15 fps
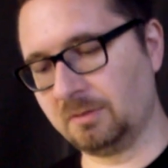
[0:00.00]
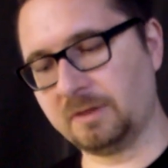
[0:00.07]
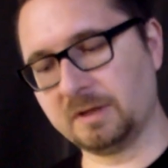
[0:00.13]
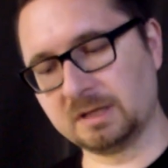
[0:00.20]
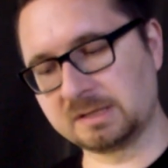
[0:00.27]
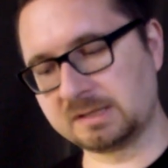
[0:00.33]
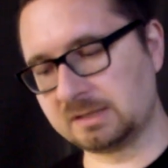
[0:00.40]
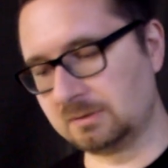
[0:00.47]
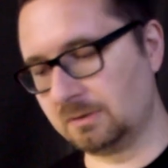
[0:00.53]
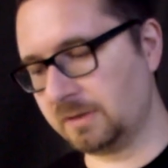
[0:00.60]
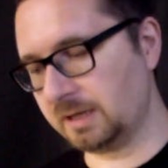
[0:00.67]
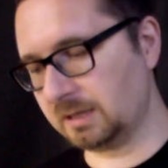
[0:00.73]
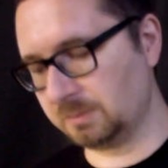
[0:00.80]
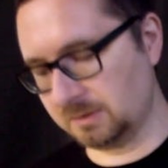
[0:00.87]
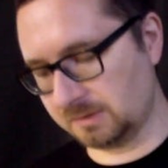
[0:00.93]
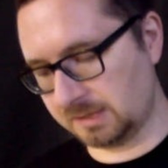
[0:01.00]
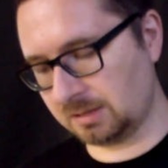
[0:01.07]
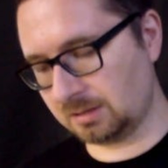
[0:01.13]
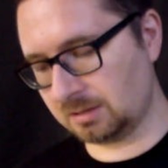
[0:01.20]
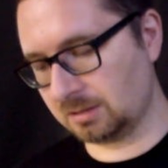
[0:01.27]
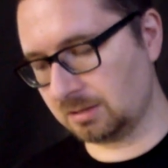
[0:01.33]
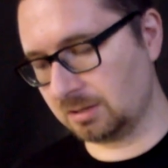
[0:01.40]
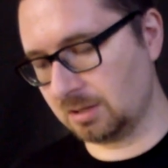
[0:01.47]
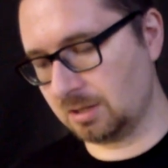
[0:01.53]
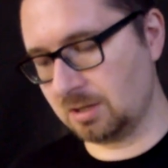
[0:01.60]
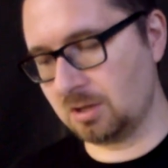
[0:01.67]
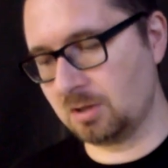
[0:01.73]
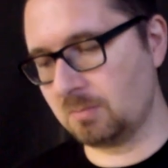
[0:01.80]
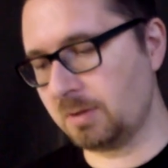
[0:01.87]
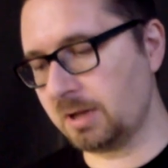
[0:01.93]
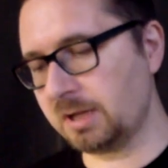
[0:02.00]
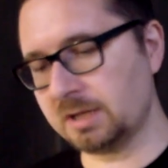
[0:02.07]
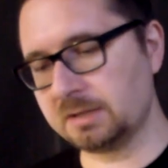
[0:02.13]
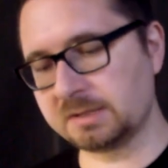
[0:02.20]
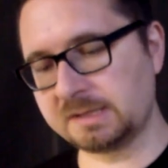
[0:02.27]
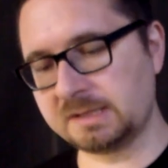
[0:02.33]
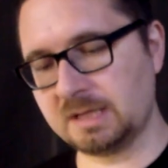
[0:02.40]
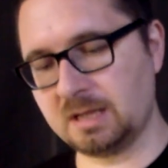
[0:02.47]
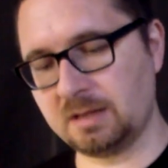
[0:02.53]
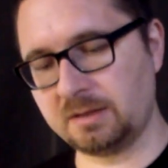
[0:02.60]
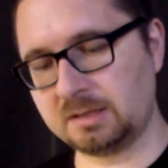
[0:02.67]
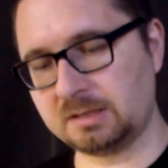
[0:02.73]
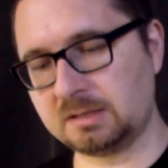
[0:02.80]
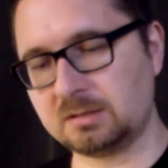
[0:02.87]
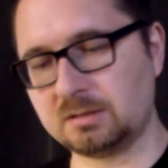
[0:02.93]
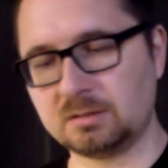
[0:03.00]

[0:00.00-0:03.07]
think it's toothache music, but I understand that